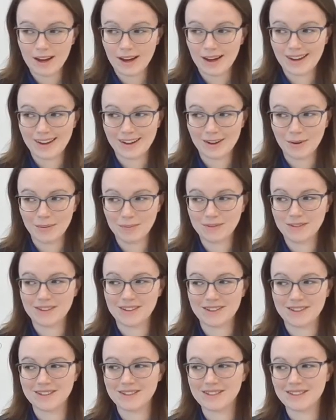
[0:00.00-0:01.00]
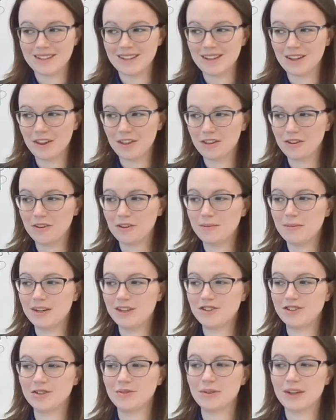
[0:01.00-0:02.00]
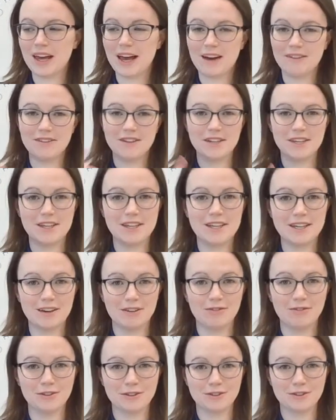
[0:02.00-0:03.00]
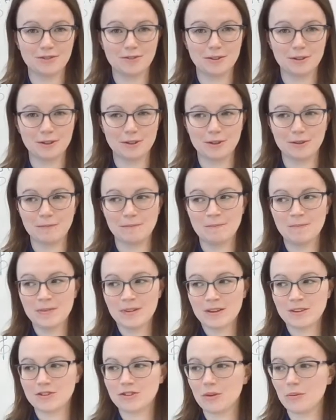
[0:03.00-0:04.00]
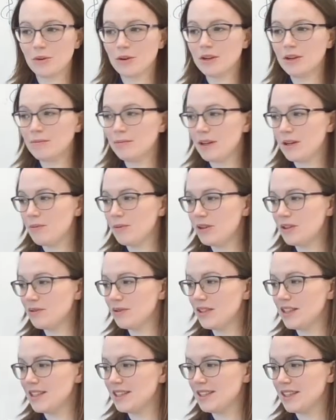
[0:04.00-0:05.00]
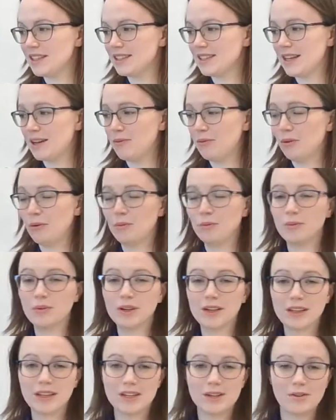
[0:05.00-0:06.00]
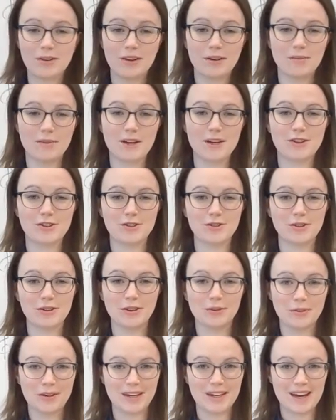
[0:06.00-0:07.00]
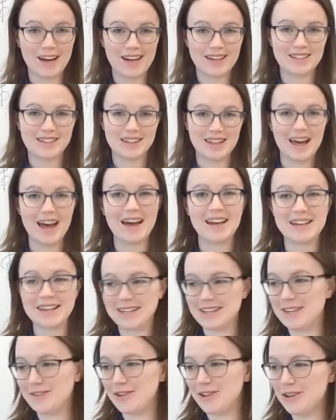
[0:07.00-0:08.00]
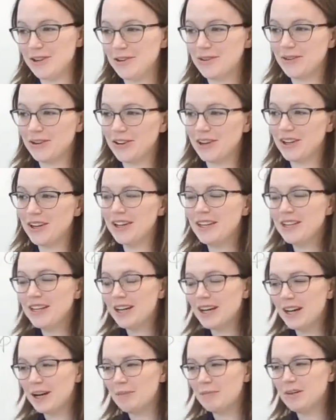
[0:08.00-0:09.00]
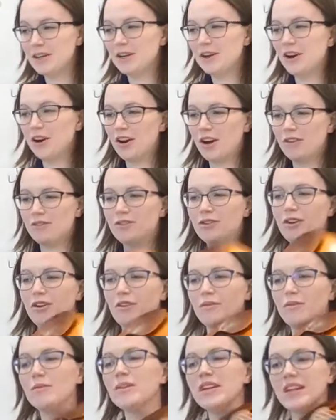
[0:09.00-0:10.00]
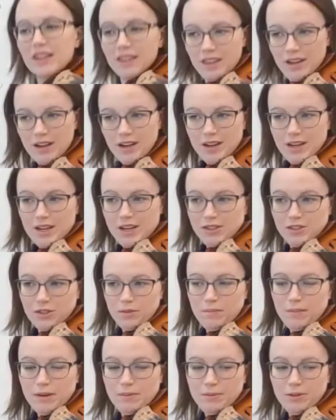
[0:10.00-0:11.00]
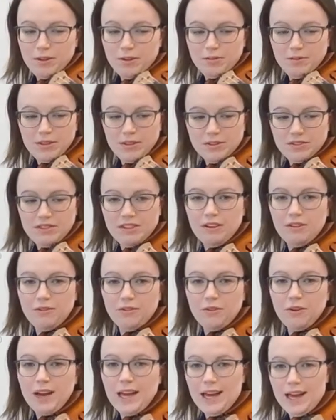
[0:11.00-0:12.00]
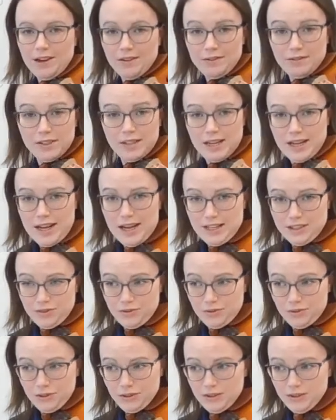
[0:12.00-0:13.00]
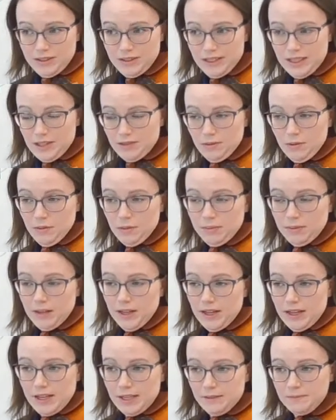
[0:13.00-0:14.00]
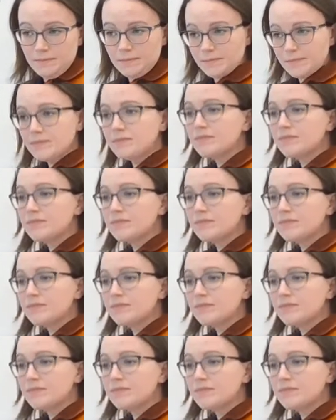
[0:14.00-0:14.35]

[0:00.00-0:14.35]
And hopefully you see in the third measure we have an E, a first finger. So we're going to play 126, and we're really going to make sure that we catch that E. We don't want to be caught off guard when we get there. So put your fingers down for F natural. That's what we're playing.